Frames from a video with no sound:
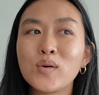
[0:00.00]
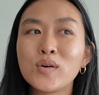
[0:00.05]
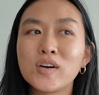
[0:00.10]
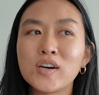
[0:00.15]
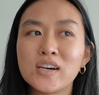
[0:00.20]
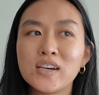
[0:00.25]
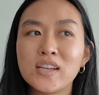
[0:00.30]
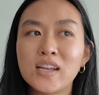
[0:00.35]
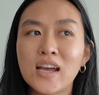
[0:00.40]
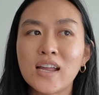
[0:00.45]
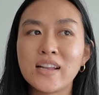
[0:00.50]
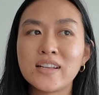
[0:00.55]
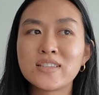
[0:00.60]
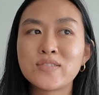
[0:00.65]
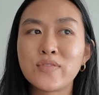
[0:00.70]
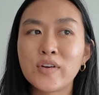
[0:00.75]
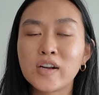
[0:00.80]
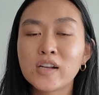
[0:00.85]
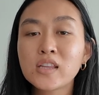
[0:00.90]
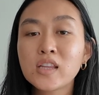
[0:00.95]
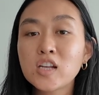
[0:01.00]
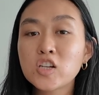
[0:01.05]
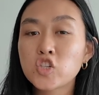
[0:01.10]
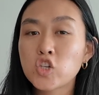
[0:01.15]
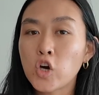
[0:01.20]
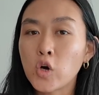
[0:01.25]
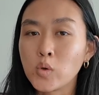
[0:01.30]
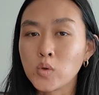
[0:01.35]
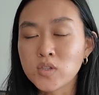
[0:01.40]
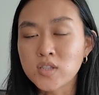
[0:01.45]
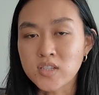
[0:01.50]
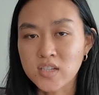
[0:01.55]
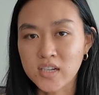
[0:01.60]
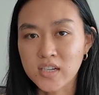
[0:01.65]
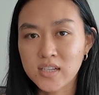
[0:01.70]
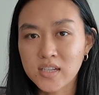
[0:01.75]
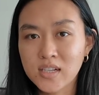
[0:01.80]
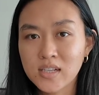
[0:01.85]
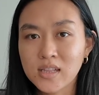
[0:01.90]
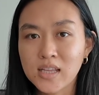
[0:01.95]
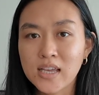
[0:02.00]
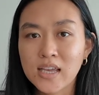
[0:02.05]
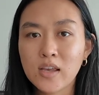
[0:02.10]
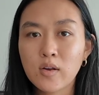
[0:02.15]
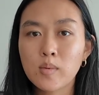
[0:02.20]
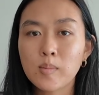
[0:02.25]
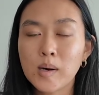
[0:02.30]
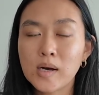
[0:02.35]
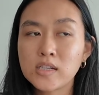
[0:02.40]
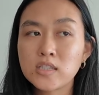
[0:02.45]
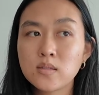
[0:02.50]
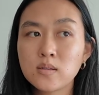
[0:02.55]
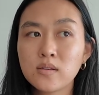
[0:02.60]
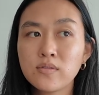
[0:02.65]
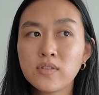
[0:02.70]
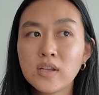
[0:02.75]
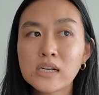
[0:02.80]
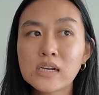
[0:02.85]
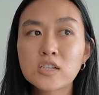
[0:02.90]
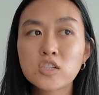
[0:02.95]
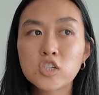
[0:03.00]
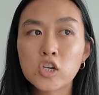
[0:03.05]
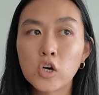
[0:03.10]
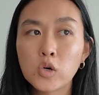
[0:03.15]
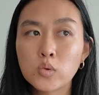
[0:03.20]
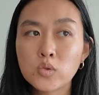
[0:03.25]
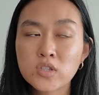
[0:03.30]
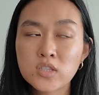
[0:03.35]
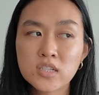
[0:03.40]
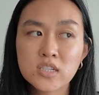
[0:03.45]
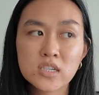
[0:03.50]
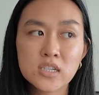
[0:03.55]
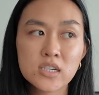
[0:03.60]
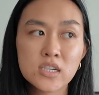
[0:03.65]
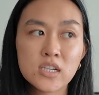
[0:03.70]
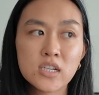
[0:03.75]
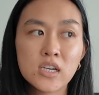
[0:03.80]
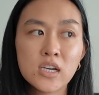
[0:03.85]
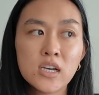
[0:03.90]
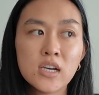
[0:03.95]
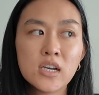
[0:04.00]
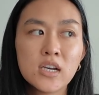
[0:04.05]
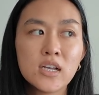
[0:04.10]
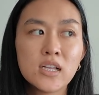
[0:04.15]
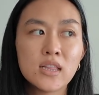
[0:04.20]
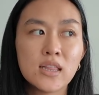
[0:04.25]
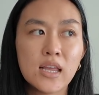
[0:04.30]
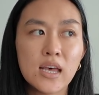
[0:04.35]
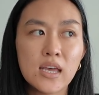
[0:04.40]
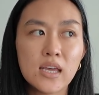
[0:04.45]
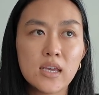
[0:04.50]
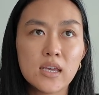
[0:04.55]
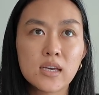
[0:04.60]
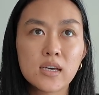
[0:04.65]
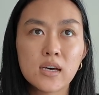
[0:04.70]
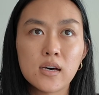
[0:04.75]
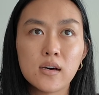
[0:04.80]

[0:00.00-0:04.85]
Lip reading: good, and it's very like toasted. Like, it reminds you of like toasted like